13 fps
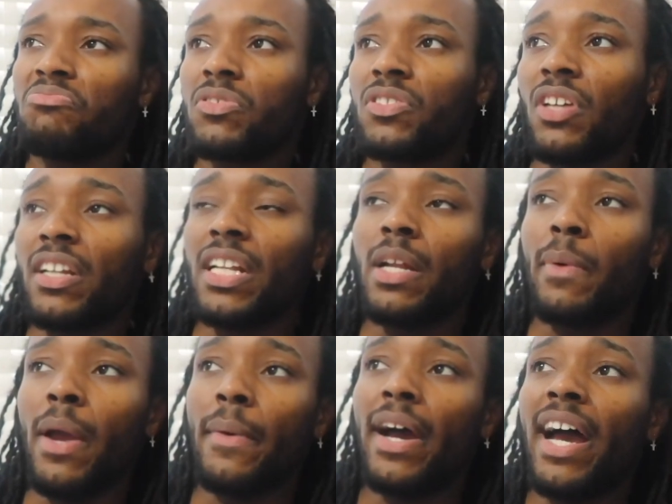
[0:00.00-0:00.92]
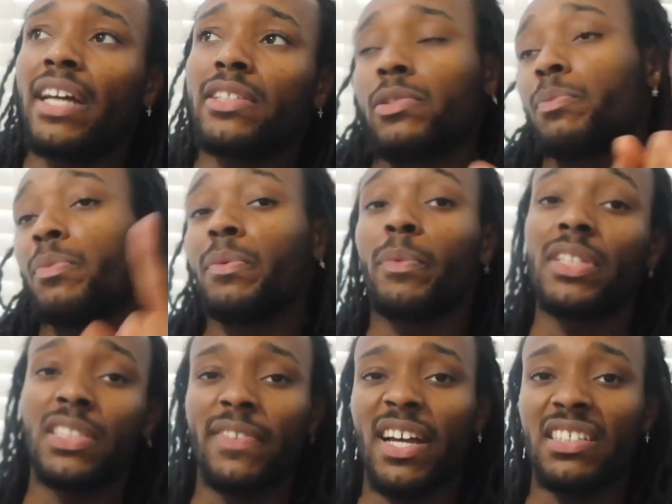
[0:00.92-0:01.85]
done it in a way where I had some
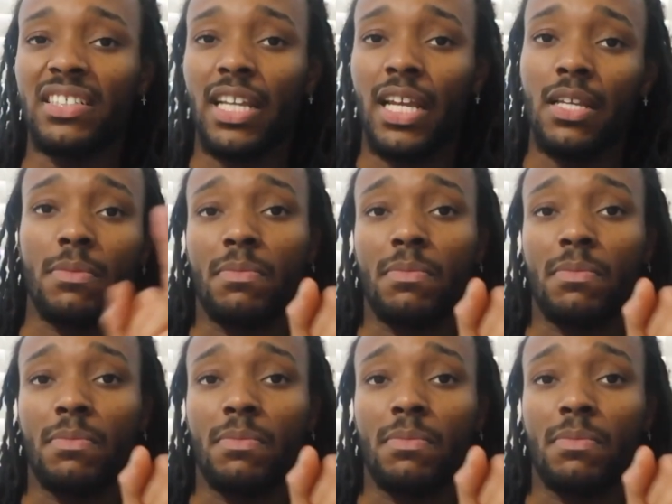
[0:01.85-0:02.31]
winter vac schemes,